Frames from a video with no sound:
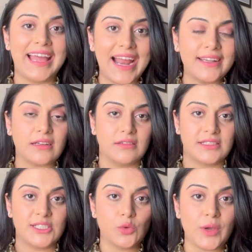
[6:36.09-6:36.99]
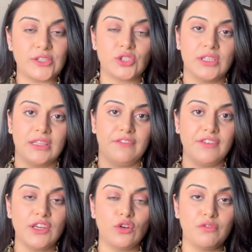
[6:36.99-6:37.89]
That situation, the
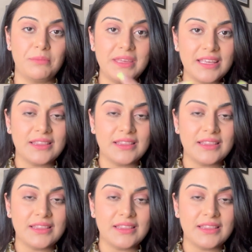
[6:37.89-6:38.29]
fear of being